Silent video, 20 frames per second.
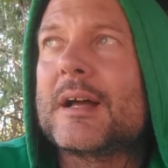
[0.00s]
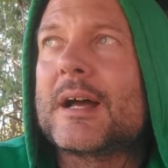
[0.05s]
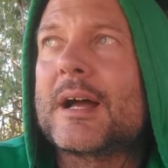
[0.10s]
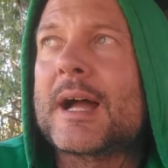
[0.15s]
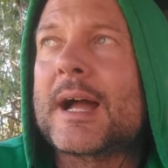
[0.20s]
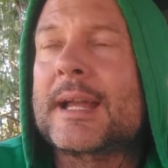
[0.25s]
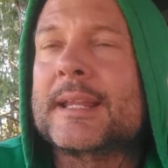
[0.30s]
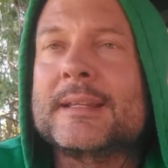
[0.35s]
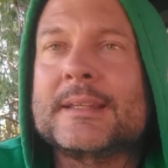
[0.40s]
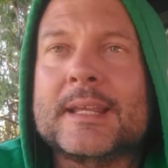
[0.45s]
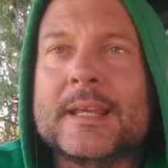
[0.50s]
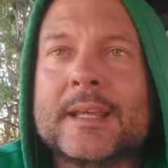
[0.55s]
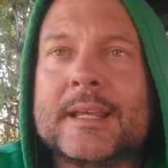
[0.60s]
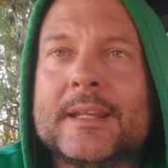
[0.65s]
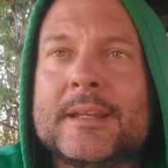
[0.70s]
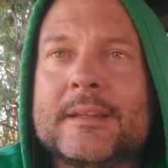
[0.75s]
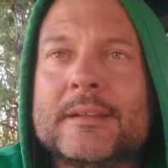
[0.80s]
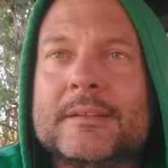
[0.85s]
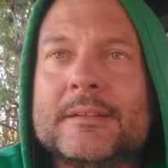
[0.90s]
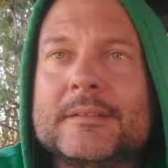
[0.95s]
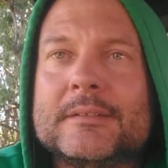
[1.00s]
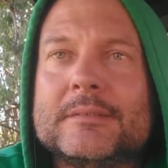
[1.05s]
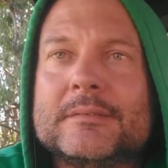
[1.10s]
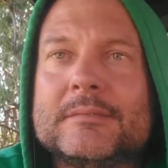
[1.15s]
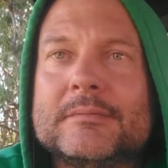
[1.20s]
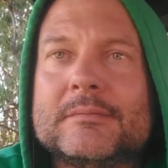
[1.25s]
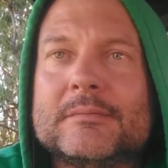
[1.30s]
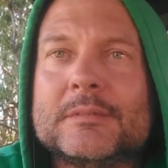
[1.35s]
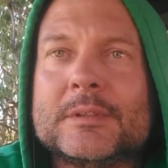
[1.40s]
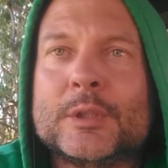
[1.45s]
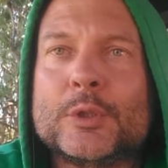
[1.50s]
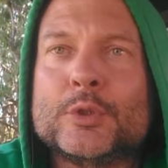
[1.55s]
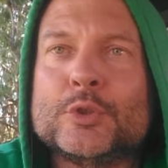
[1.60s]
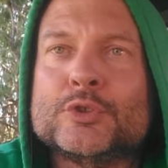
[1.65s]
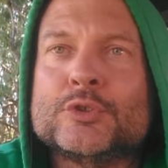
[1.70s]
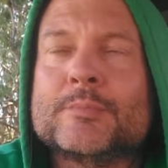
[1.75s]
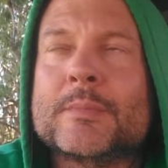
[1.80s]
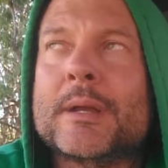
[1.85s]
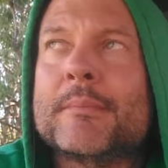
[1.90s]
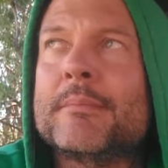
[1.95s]
I did
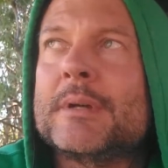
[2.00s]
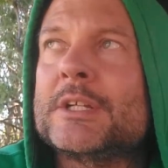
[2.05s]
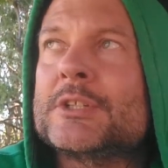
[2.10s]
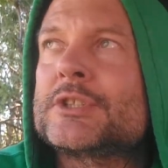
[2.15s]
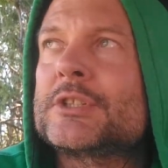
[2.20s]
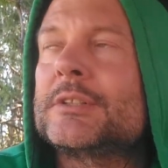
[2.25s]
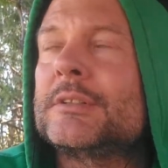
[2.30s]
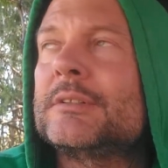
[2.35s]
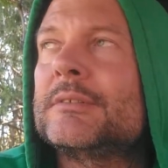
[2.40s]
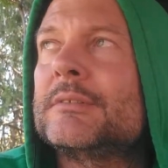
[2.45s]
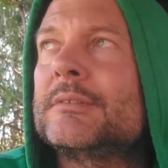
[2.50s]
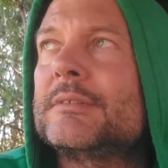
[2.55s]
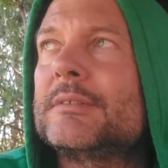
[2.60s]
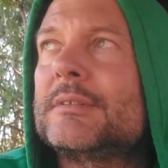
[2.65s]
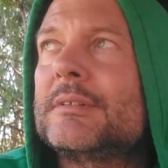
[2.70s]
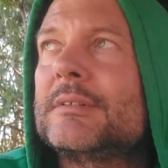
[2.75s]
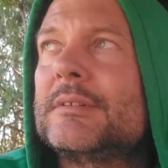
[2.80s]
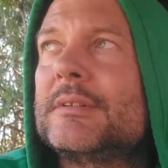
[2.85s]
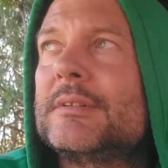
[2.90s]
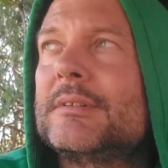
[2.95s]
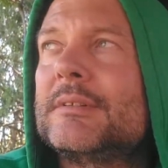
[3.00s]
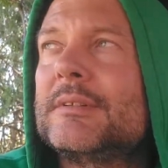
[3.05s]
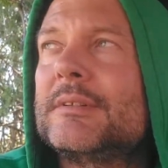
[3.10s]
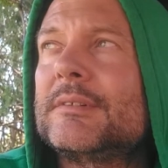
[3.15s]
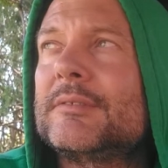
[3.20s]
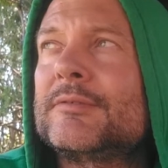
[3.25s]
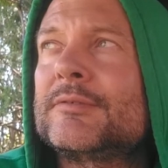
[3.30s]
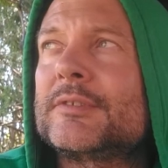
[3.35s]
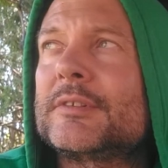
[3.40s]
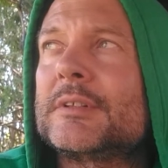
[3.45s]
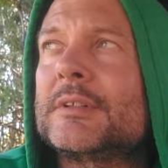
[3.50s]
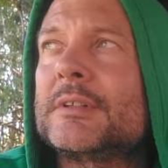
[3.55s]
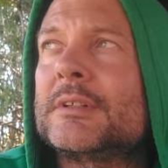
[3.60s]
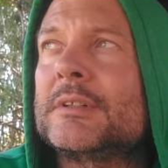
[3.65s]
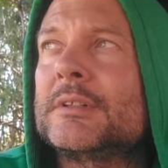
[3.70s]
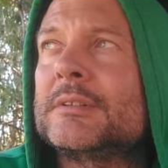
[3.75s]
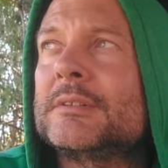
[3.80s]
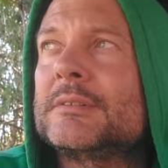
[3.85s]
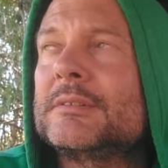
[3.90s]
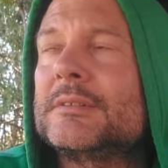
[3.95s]
lose my mission
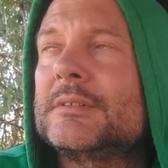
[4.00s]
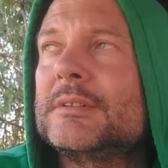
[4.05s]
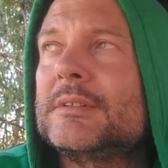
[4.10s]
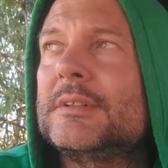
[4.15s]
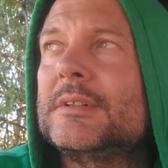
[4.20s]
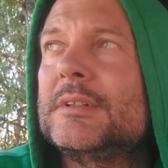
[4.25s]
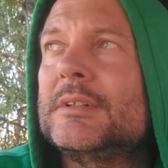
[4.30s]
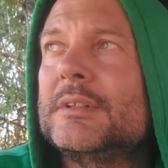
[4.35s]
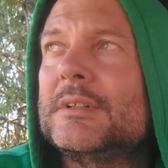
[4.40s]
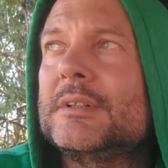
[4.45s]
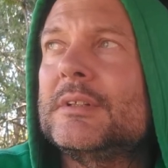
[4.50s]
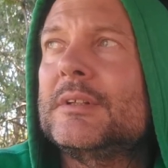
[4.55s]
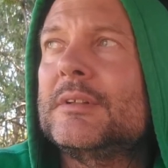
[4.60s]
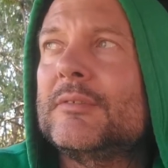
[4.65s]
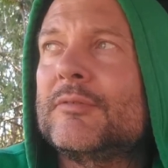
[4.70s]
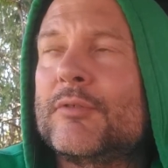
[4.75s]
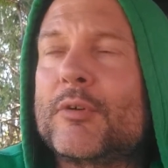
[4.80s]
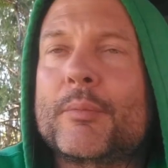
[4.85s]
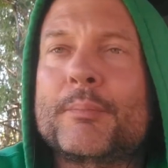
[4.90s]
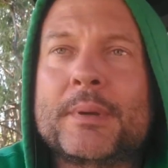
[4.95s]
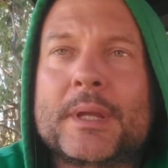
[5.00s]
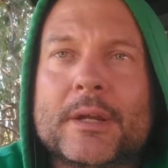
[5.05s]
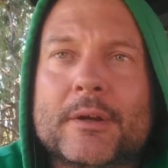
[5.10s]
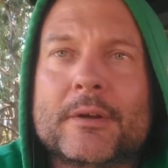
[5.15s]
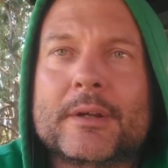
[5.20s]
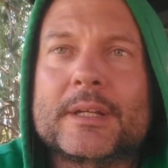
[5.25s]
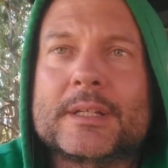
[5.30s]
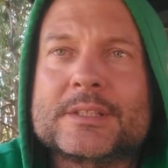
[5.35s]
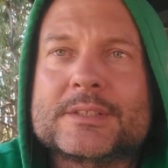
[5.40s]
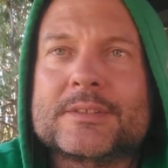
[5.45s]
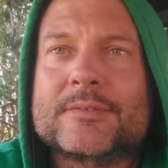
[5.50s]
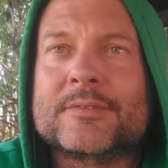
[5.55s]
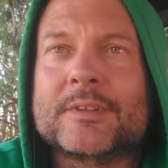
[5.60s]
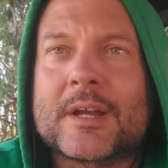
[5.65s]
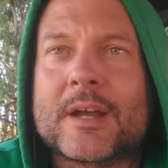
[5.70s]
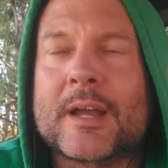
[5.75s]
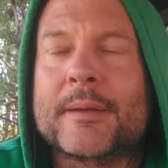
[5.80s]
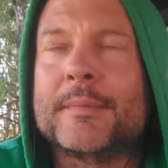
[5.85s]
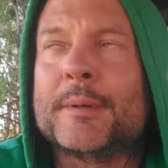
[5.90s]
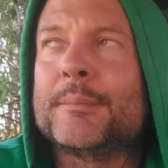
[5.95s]
for periods of
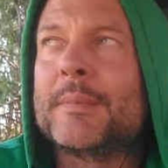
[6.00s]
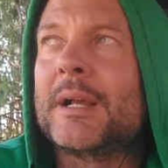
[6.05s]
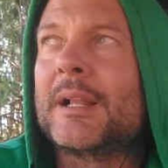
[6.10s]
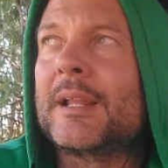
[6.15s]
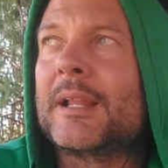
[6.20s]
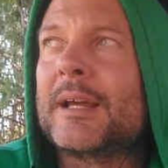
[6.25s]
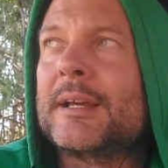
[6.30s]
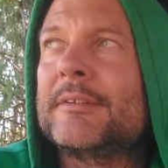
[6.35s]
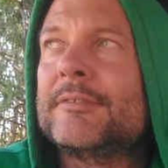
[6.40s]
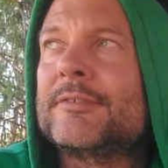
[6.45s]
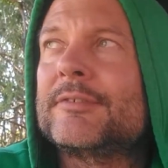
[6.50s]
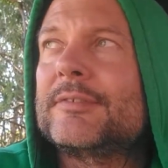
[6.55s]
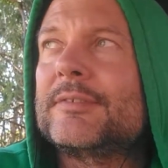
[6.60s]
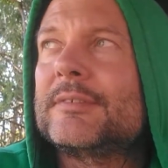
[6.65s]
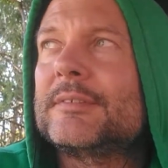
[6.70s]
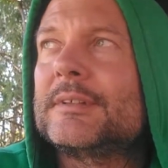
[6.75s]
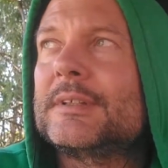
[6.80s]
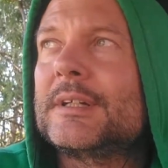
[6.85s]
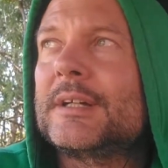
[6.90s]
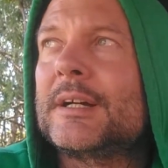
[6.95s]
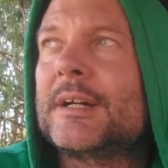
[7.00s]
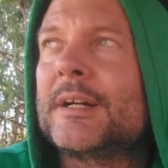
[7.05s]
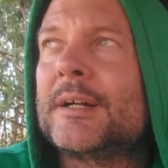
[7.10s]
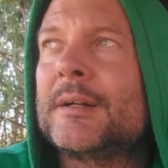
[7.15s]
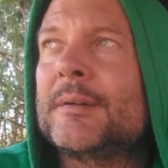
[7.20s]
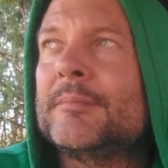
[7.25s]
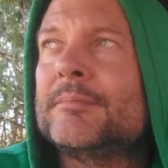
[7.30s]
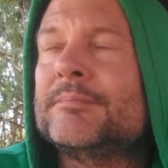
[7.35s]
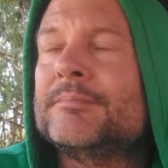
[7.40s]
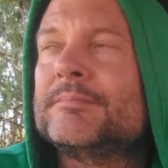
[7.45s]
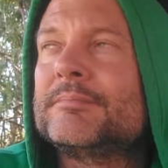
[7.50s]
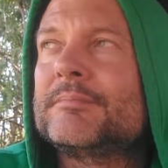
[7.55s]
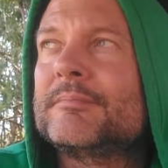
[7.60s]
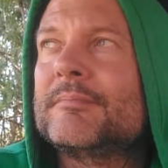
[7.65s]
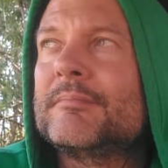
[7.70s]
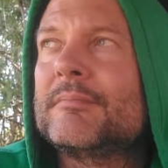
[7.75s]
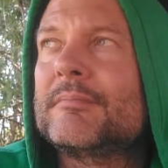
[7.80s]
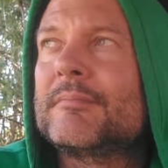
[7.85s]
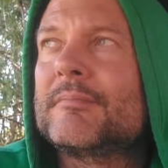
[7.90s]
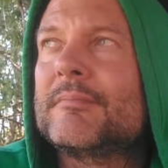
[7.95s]
time in my life.
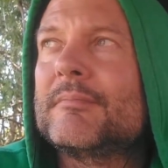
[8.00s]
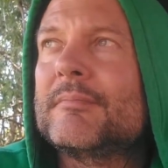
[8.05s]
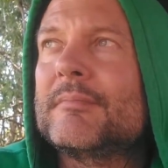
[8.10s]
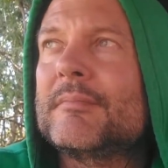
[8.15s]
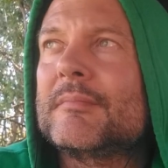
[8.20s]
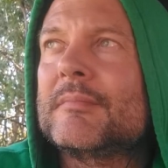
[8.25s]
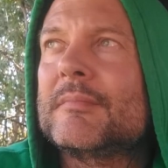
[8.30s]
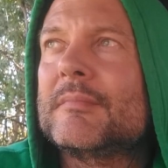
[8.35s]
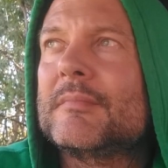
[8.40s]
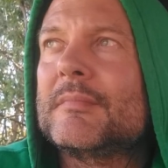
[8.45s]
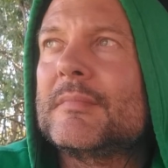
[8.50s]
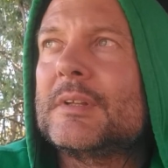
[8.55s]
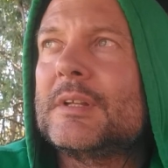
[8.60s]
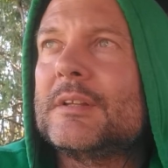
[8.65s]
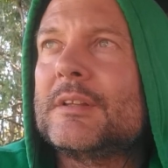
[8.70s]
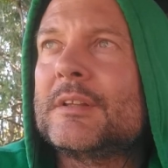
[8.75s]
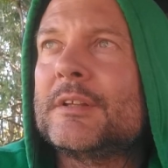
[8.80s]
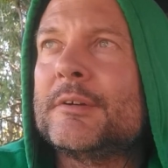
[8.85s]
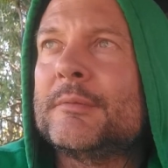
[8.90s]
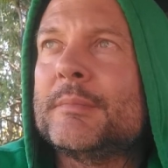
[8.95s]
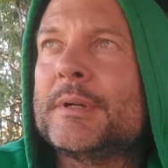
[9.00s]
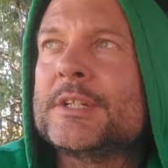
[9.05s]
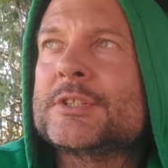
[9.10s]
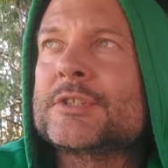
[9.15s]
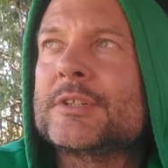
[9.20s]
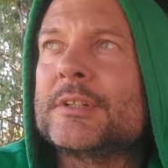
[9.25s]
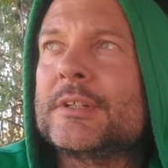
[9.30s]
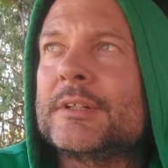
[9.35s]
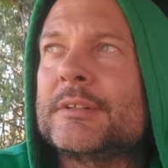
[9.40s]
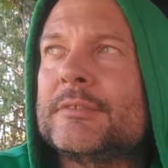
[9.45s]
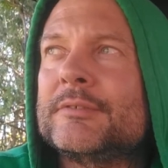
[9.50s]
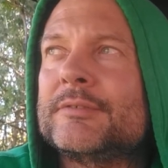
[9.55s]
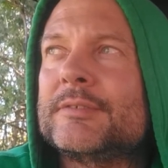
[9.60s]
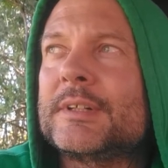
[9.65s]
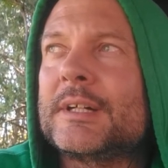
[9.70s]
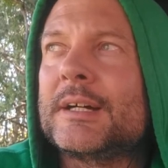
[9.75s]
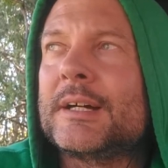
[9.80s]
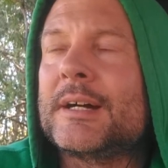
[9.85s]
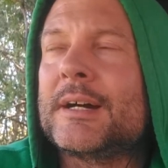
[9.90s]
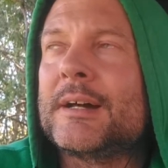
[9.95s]
The mission
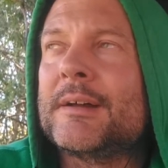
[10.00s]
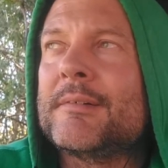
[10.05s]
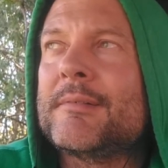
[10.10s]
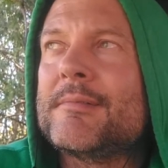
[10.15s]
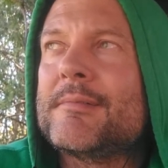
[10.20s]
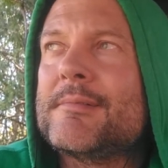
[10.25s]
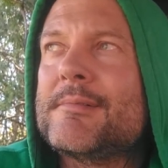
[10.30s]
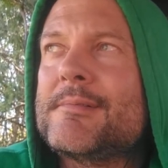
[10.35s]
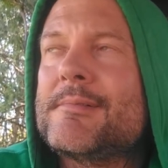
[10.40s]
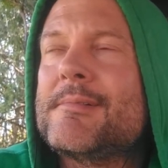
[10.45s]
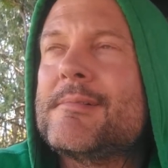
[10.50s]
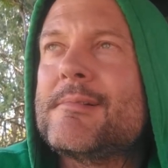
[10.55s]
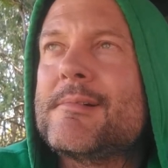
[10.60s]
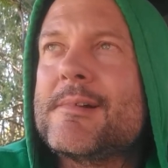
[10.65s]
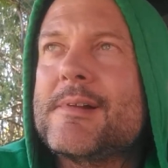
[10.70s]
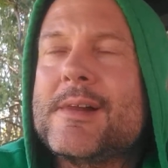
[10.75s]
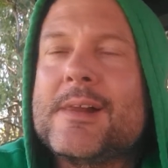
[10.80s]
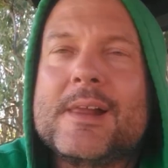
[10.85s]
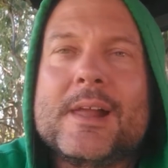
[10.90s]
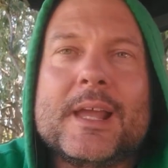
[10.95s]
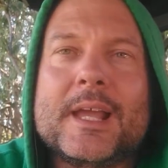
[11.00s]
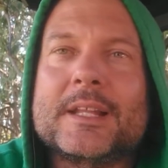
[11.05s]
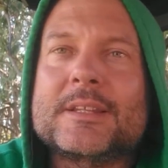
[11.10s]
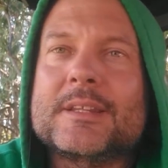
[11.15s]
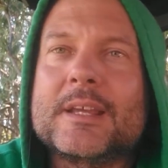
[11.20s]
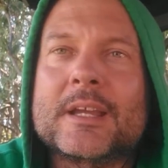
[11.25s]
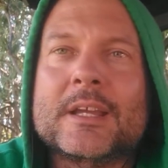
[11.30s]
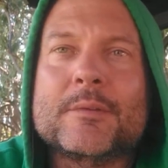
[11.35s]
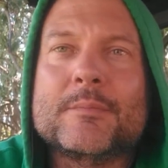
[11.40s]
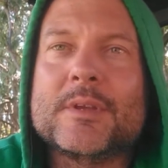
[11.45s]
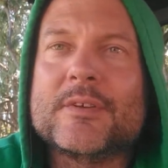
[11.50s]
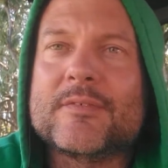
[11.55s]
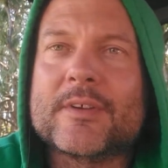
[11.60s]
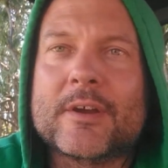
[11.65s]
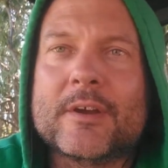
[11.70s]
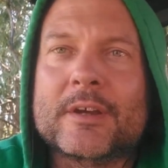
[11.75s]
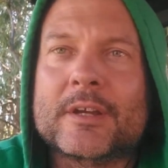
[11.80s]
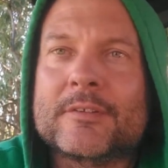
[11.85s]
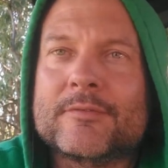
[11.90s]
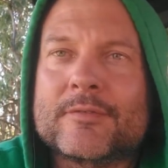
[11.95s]
of it can be
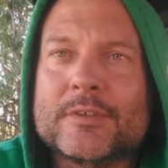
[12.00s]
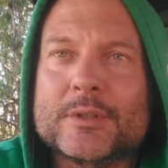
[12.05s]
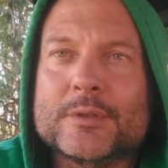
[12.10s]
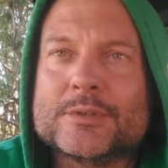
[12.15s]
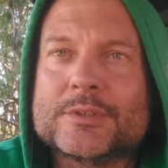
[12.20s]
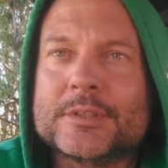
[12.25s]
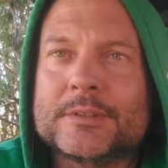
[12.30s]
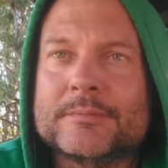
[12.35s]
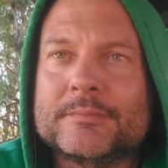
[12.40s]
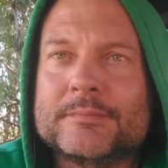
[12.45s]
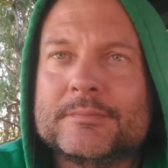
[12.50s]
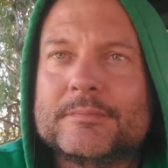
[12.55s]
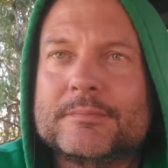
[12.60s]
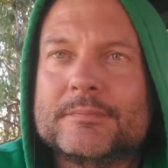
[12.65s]
very confusing,